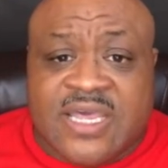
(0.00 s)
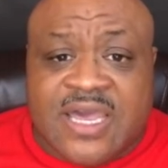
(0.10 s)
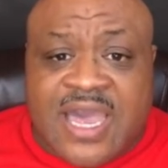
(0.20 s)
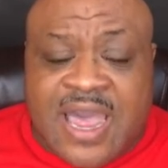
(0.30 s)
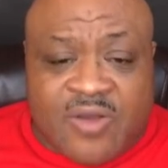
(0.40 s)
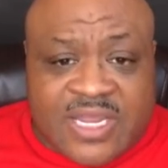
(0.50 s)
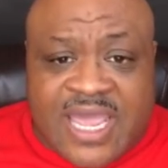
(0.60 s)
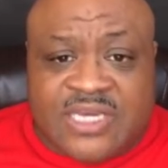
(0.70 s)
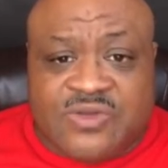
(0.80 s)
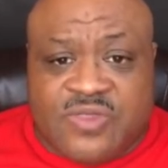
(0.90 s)
How can
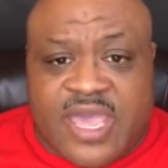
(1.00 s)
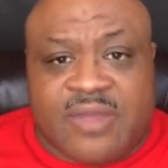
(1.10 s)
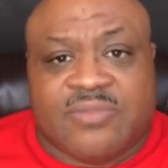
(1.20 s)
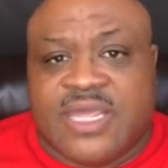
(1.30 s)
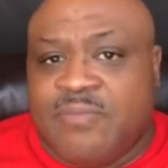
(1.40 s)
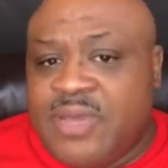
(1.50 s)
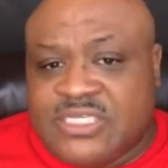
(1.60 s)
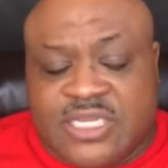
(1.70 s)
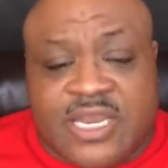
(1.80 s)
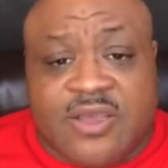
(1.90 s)
I do that? And
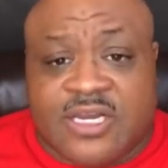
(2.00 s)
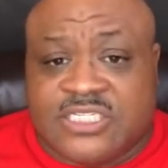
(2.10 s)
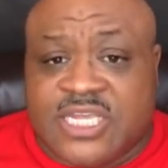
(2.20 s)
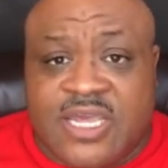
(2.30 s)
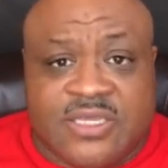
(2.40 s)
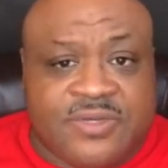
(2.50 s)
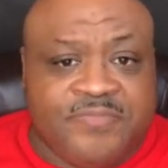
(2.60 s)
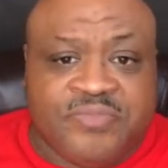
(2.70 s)
basically, they're going to tell you